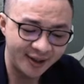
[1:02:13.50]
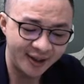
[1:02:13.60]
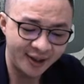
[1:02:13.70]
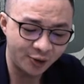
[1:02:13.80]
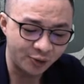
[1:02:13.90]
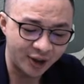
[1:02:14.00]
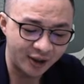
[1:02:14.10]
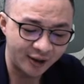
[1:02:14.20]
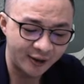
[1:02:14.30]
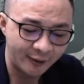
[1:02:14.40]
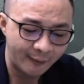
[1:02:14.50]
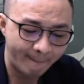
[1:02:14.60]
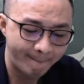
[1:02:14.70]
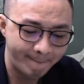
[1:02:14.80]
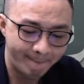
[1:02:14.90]
E to D
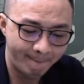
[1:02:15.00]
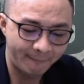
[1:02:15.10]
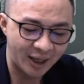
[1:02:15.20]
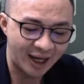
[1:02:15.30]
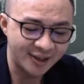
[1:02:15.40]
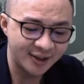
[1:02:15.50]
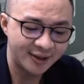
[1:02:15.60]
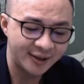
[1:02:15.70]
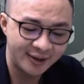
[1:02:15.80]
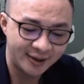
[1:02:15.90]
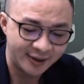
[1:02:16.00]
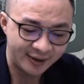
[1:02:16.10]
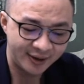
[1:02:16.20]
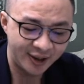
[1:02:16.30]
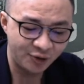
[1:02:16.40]
plus
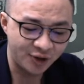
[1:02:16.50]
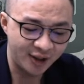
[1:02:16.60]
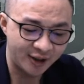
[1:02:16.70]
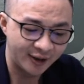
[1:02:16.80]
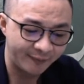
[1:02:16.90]
D to C.